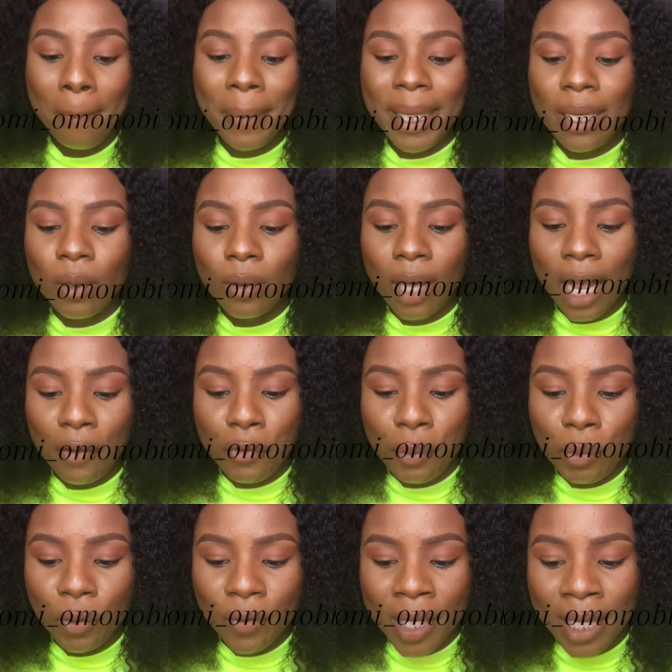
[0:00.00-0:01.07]
peel and
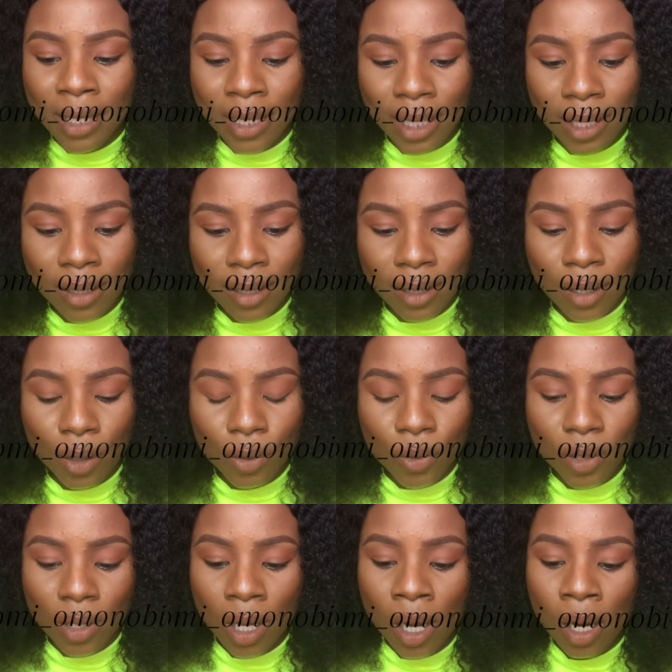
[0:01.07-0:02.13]
remove dead skin
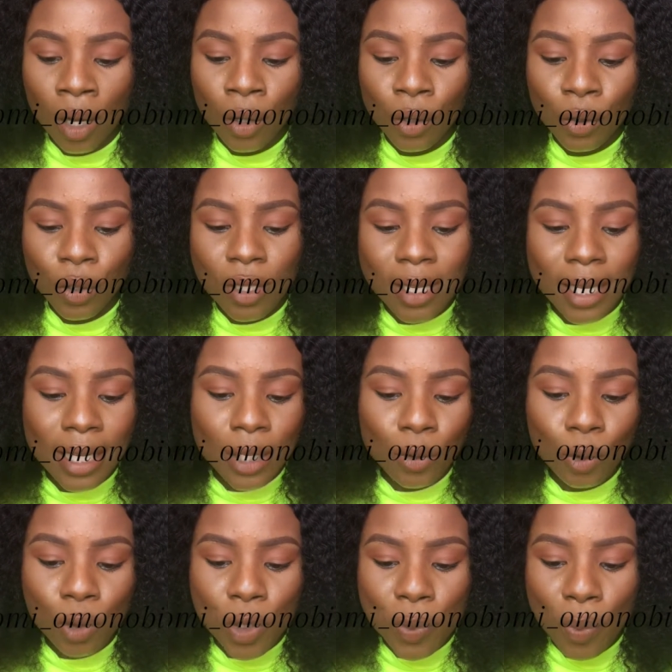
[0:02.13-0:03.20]
cells. Skin
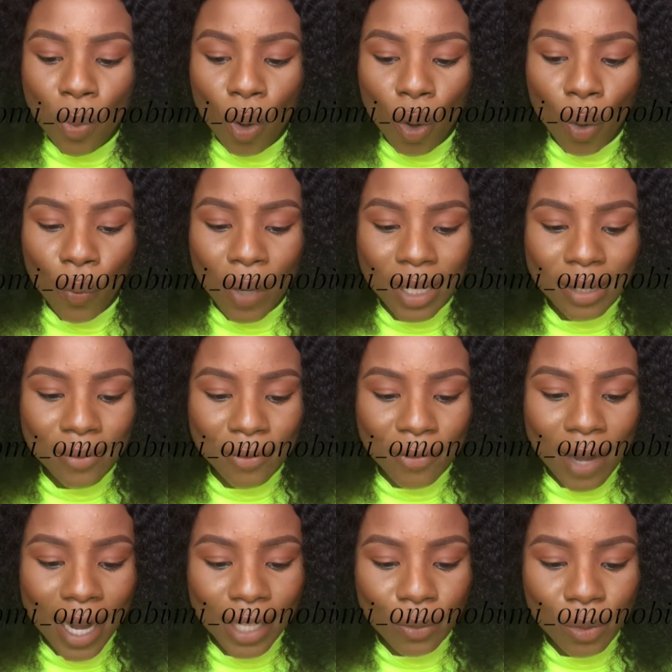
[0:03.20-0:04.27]
looks more
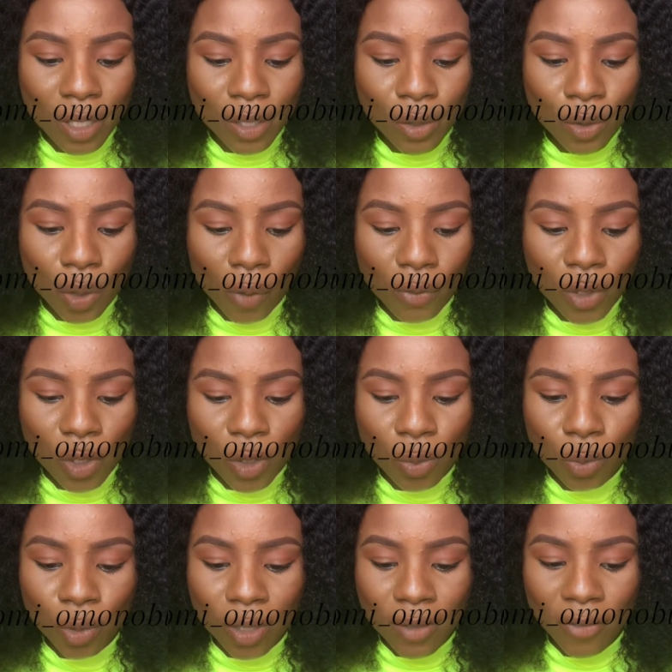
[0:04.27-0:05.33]
ratified with a soft,
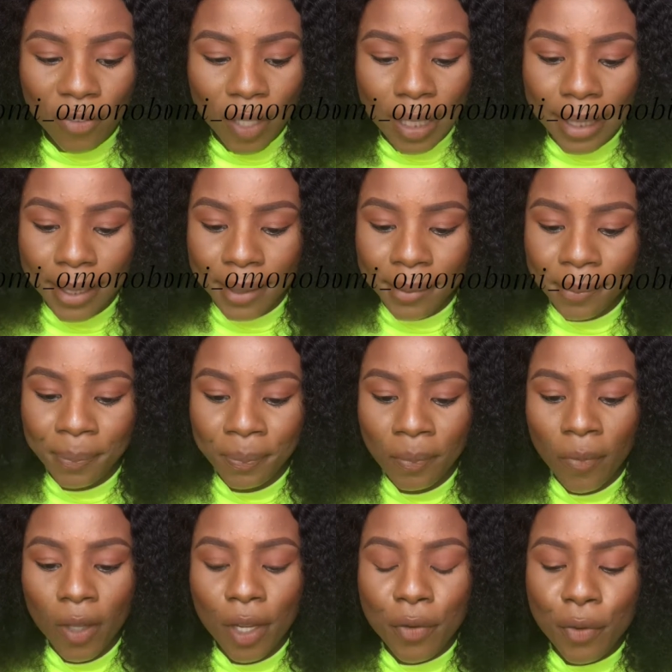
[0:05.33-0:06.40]
smooth feeling.
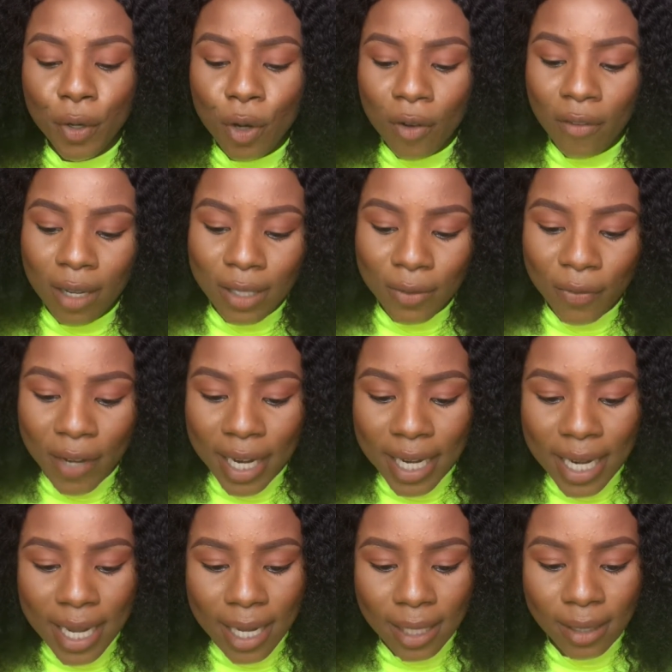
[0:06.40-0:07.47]
It recovers
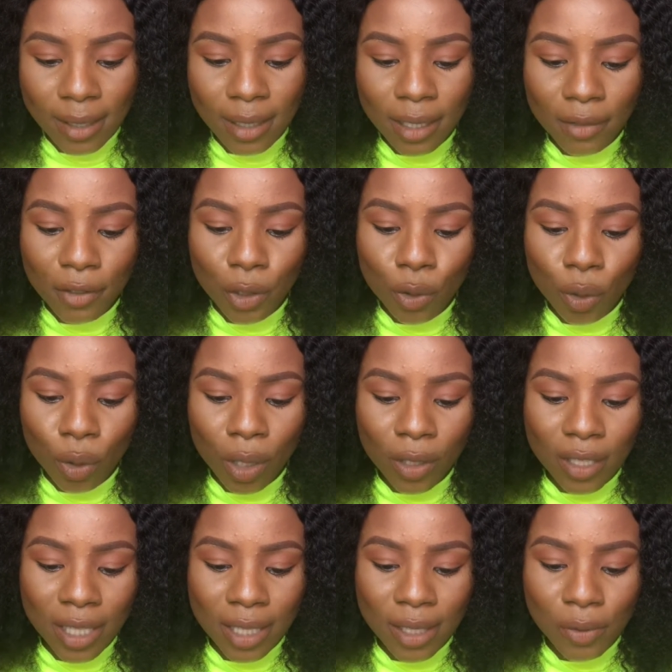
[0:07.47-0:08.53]
fairness, leaving on
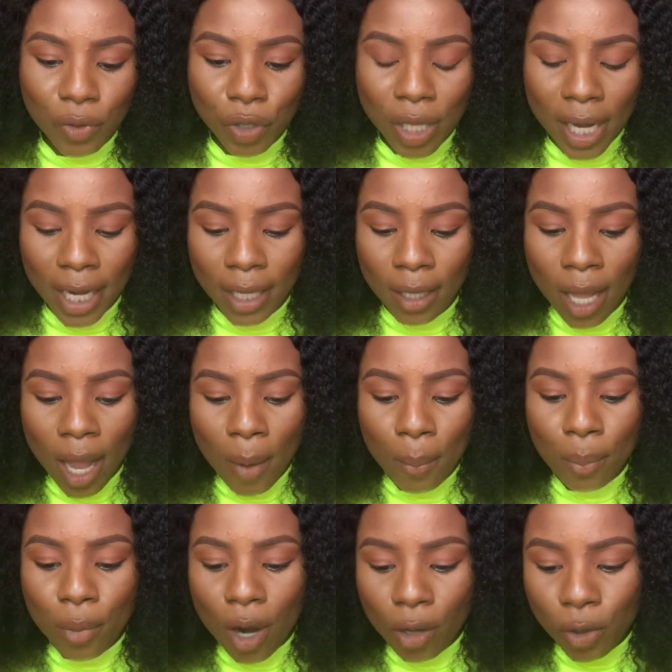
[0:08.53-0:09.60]
attractive shine
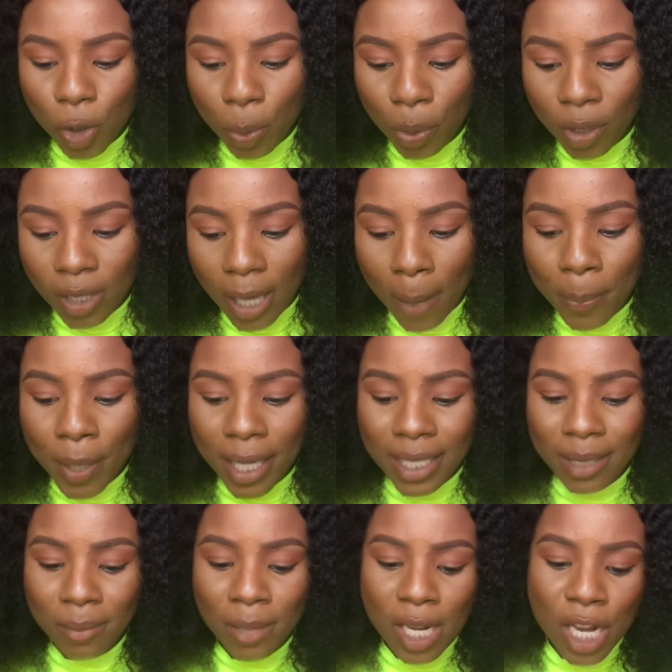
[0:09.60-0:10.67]
brown spots appear
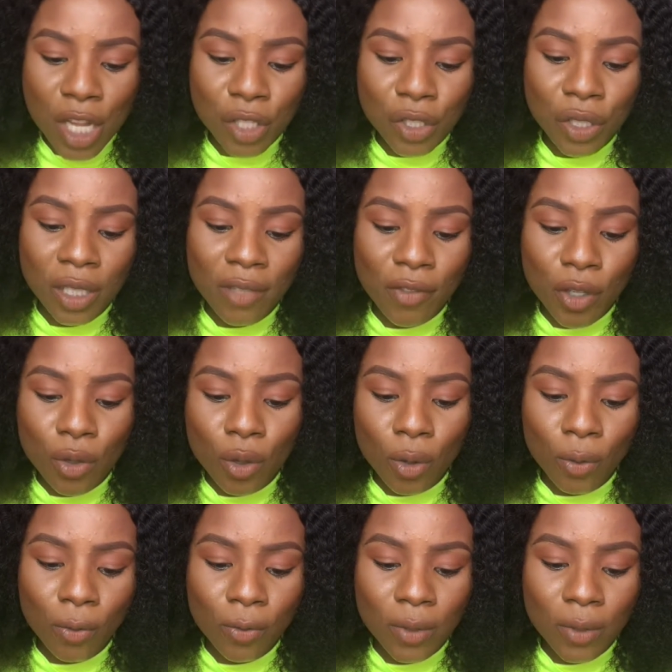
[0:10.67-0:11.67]
diminished, leaving you